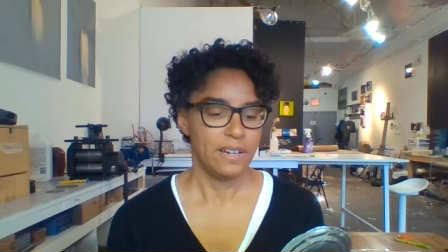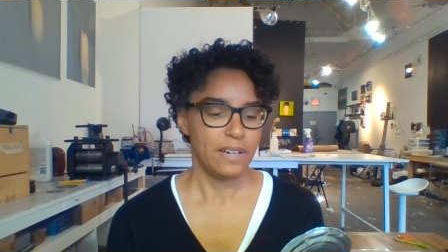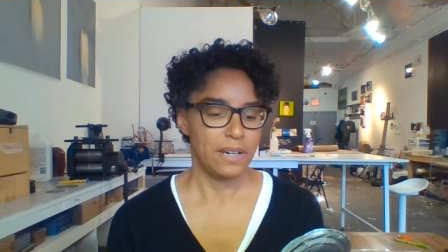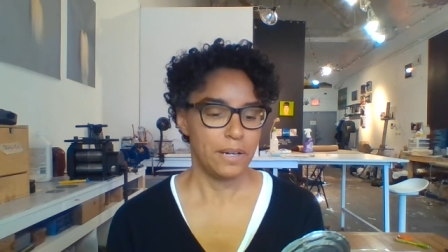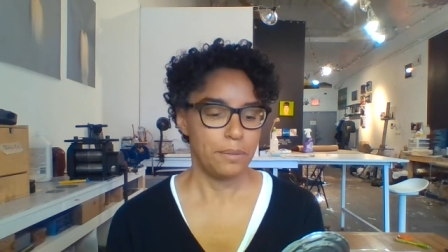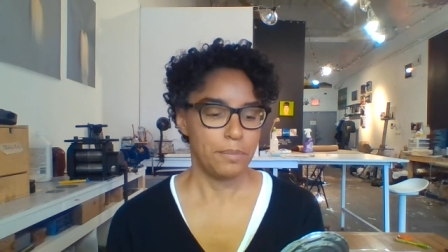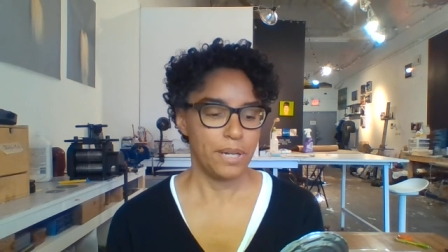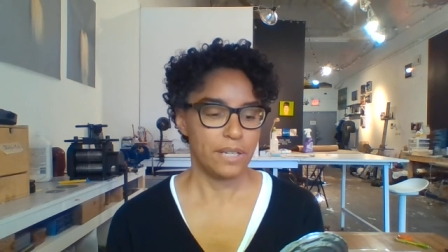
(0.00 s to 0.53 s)

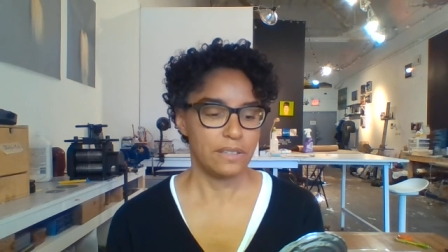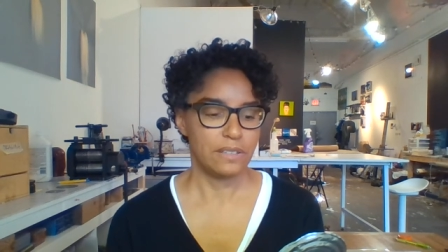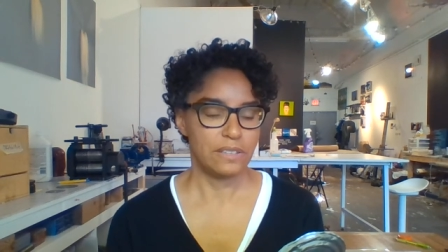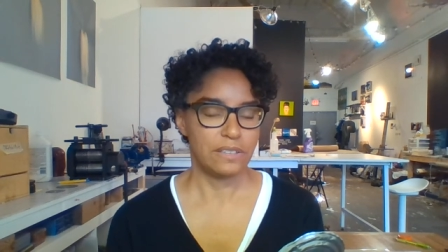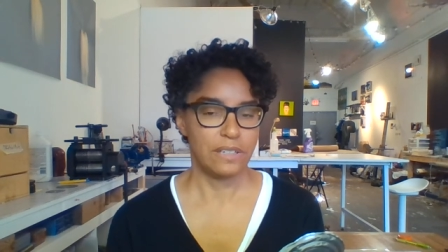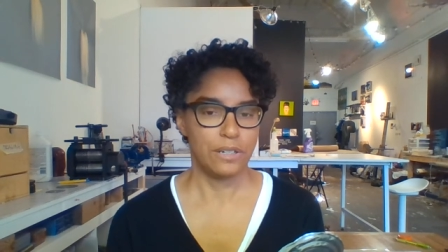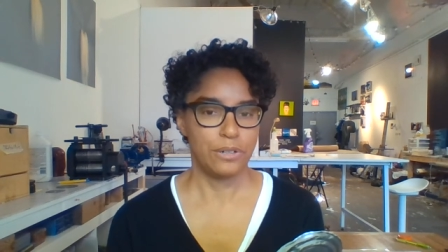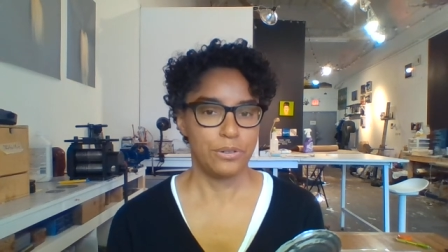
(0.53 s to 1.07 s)
And
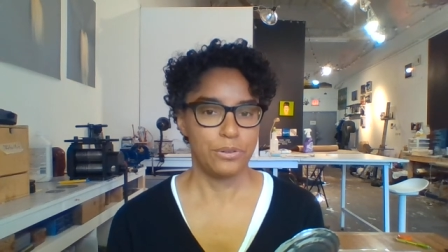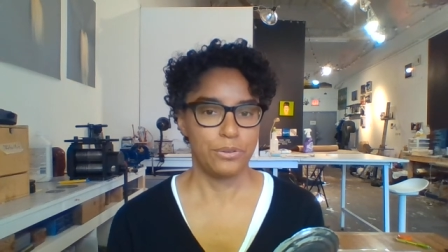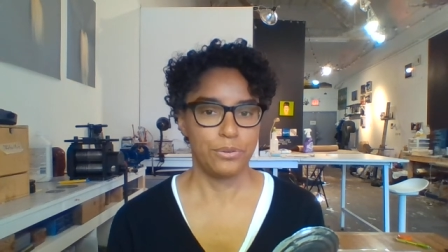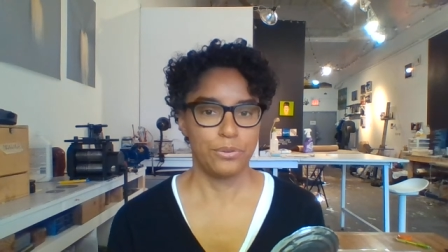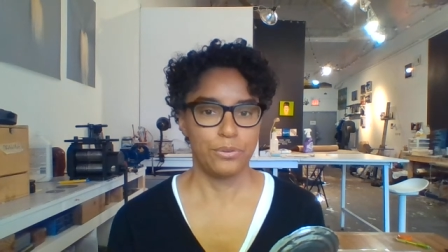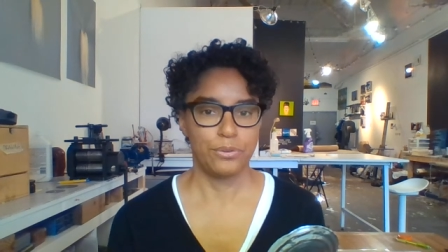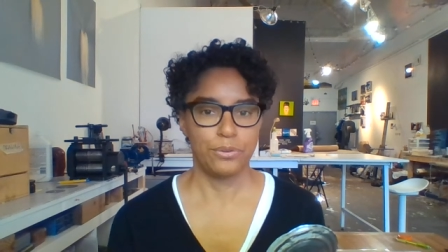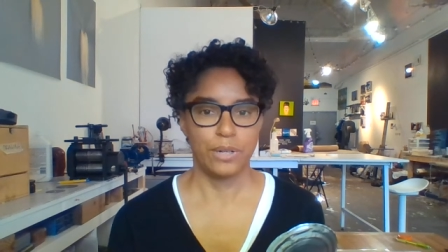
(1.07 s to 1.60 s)

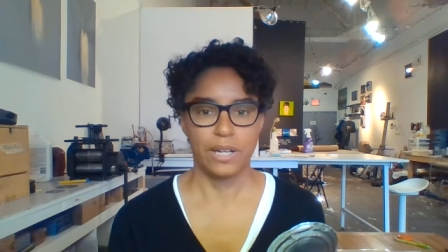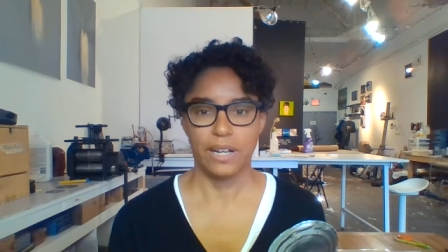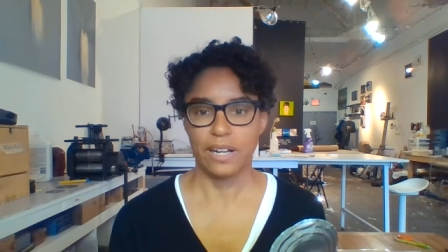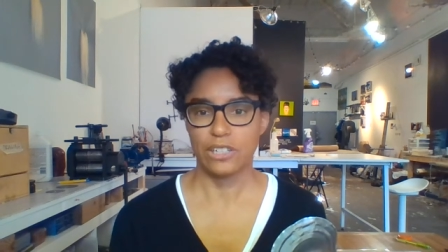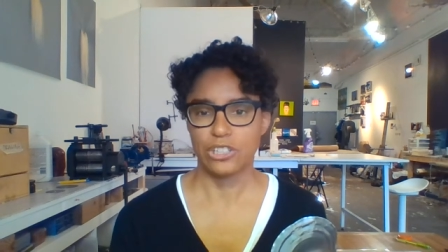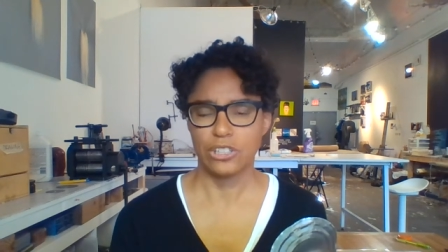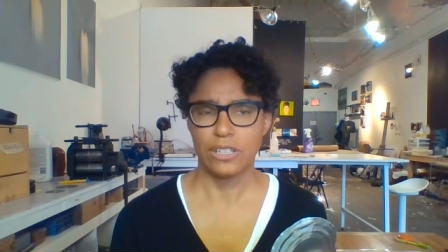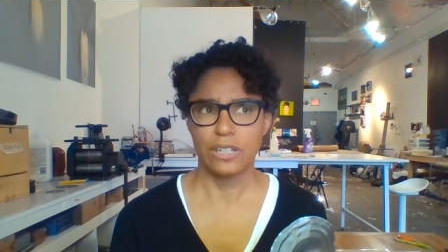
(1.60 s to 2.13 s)
so I
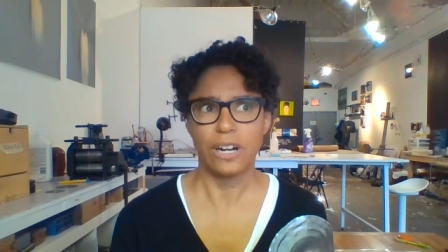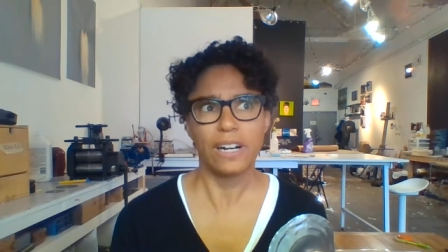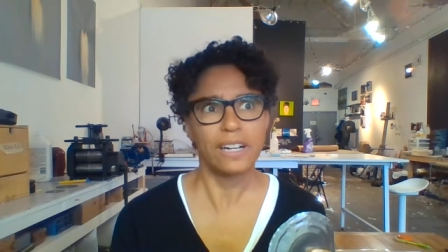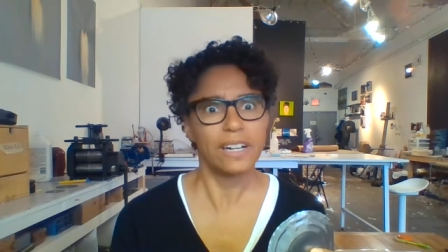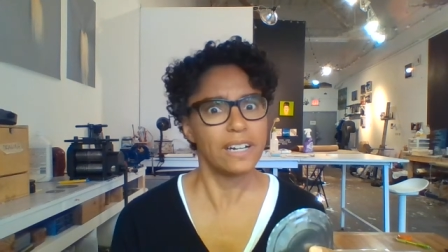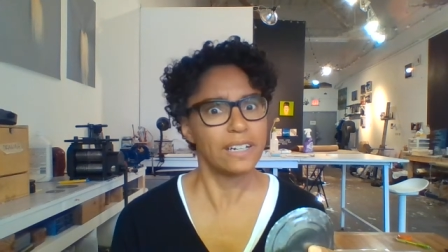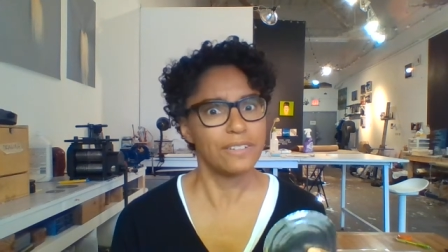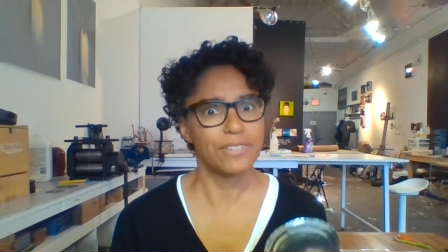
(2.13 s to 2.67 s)
actually got
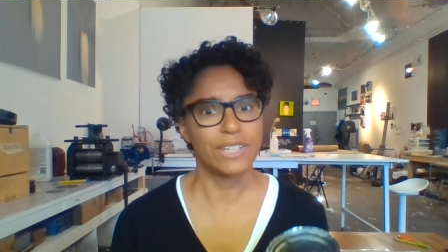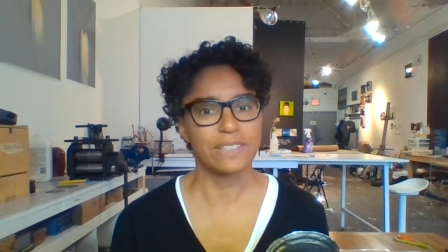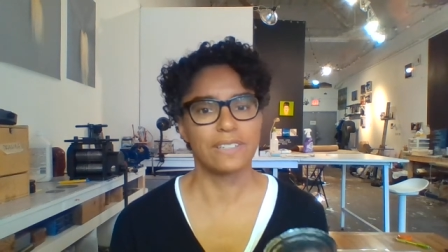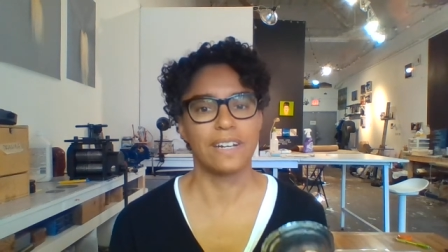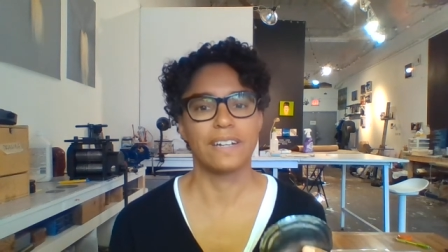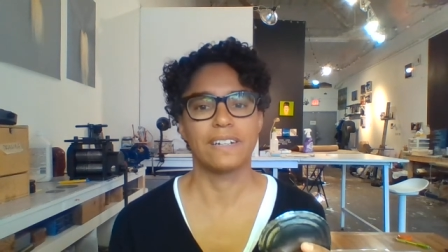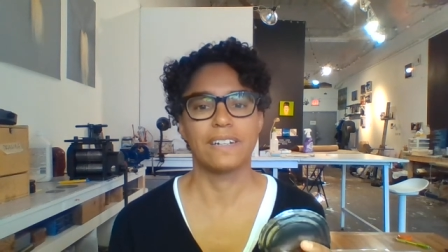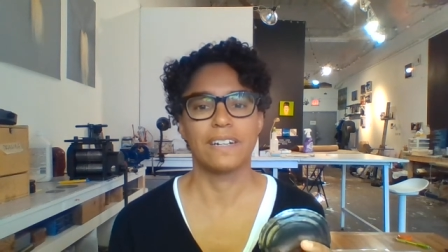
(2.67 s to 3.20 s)
kind of
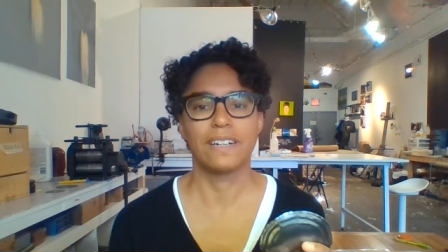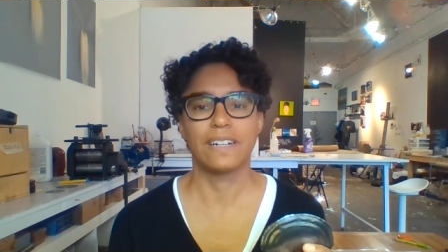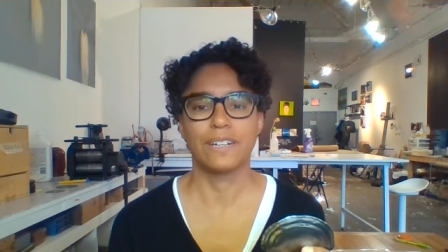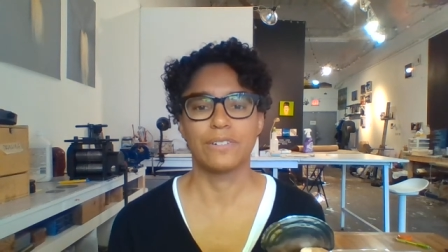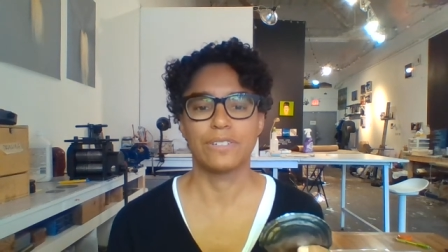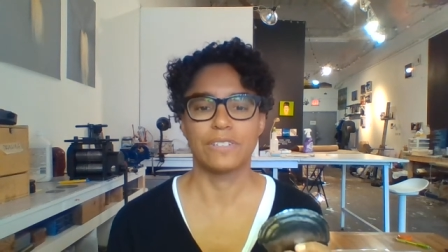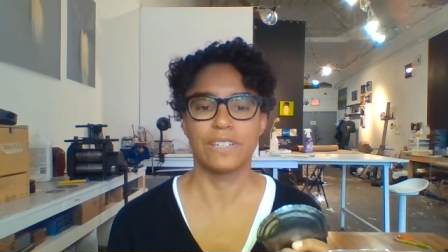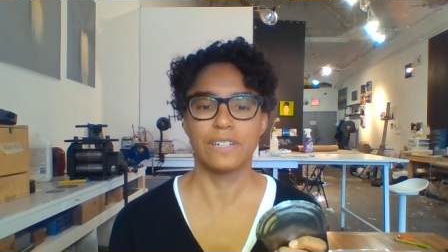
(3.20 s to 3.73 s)
excited. I
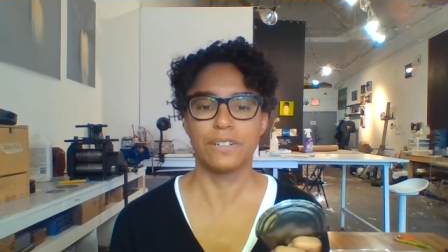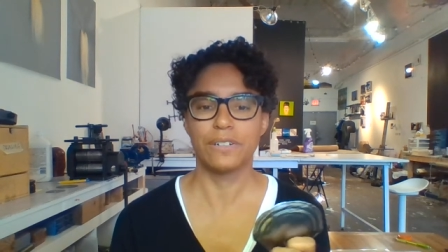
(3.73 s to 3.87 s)
was like,